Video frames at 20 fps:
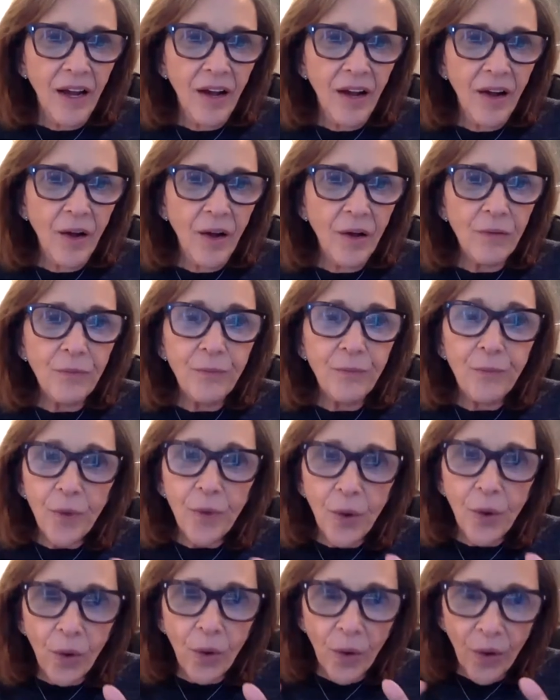of
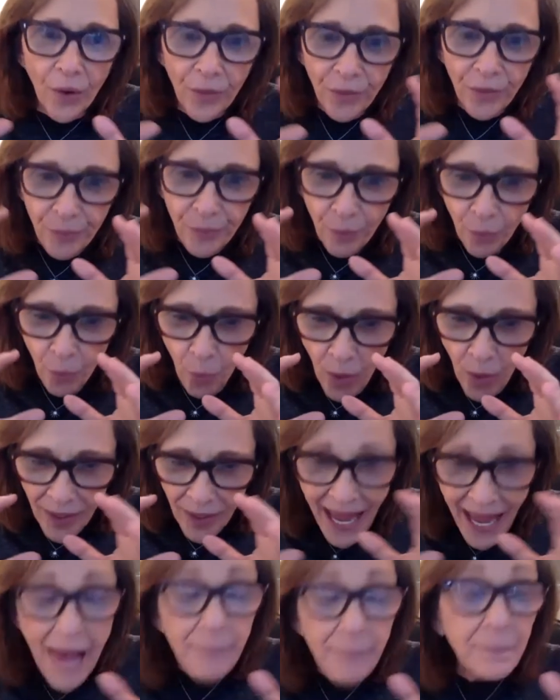what
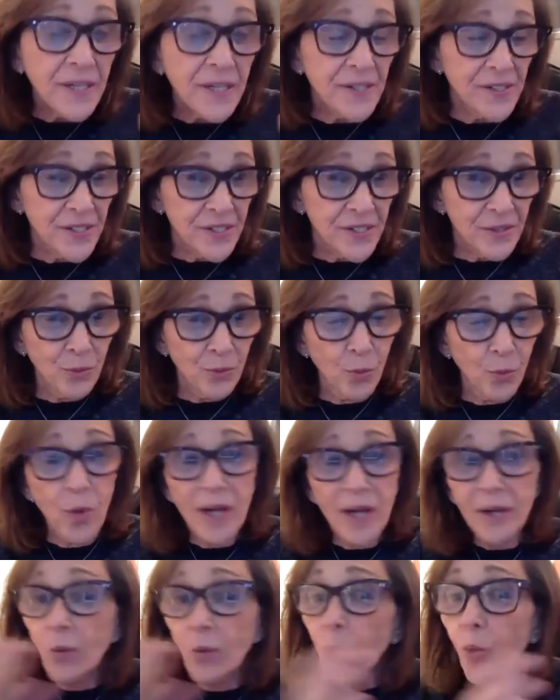happened
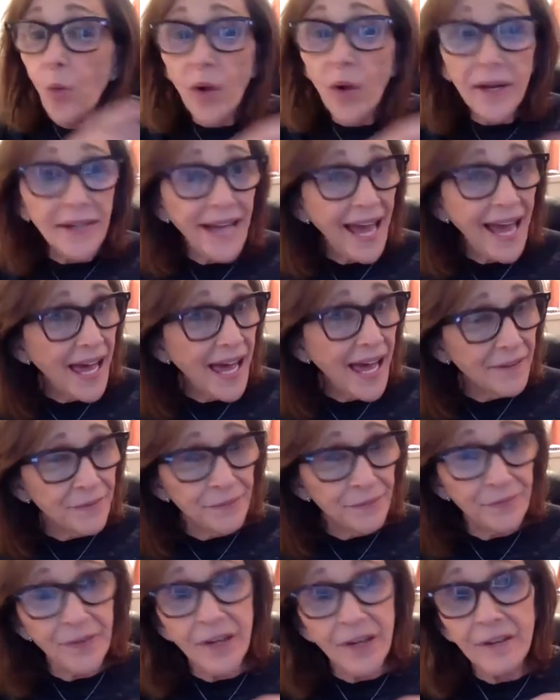when one half
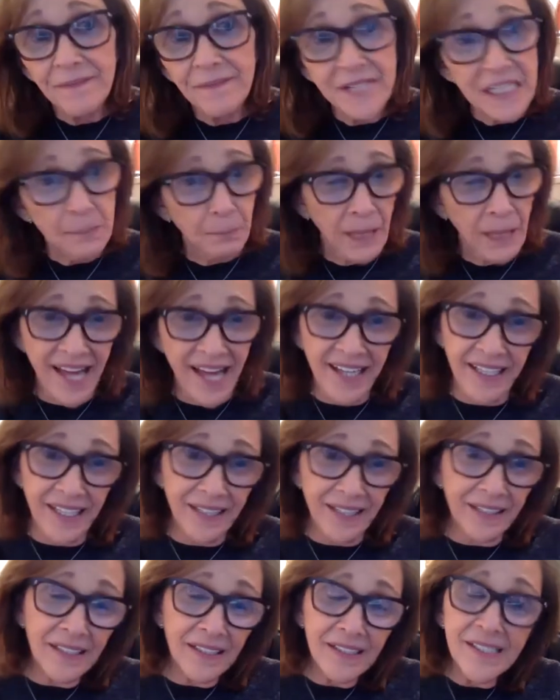of this planet
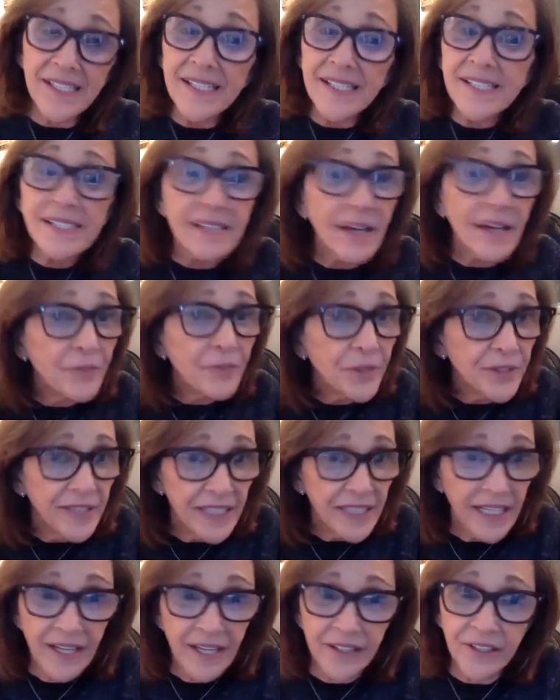discovered the
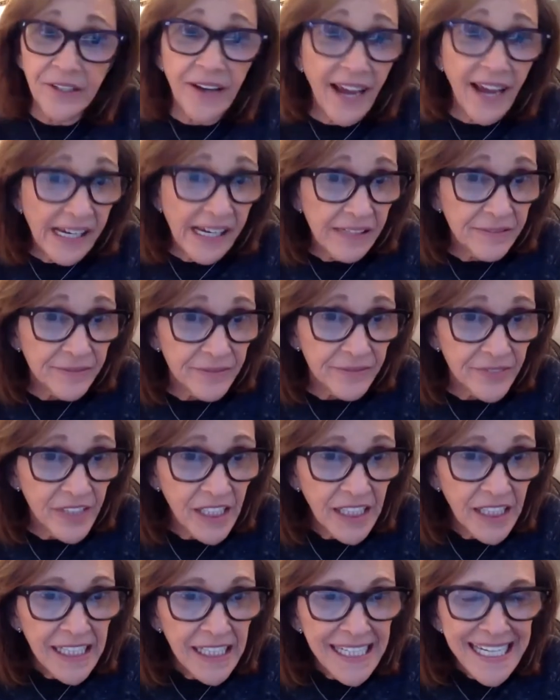other
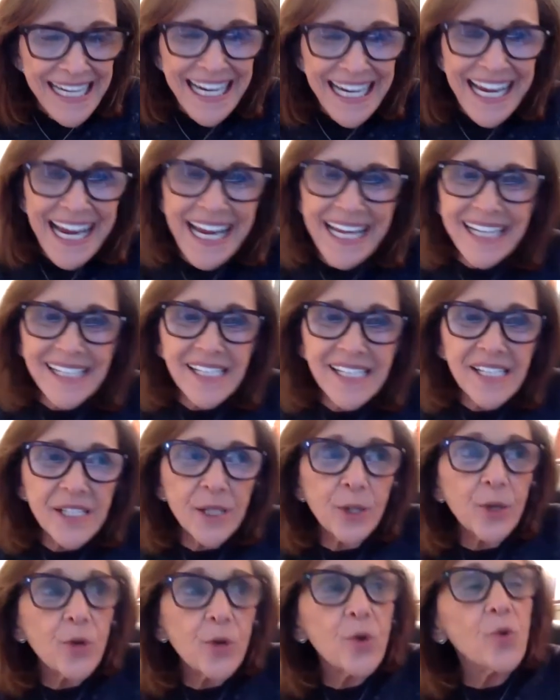half. And
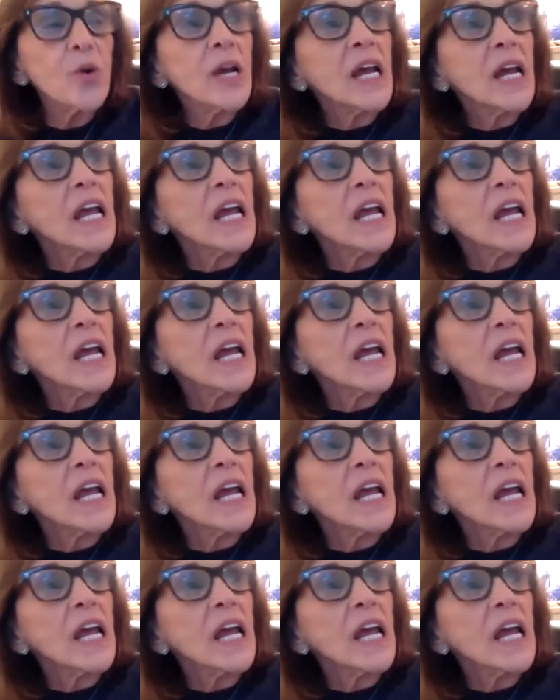so